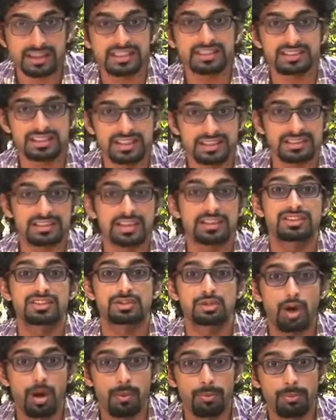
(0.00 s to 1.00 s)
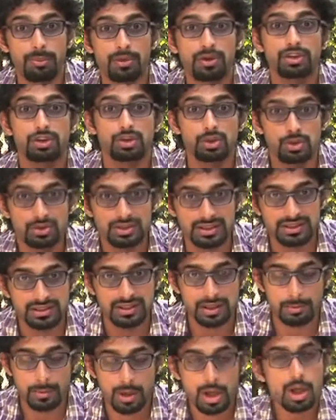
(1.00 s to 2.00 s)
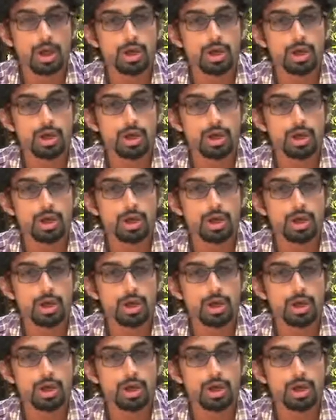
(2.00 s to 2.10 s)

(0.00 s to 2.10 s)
It says that stop using them.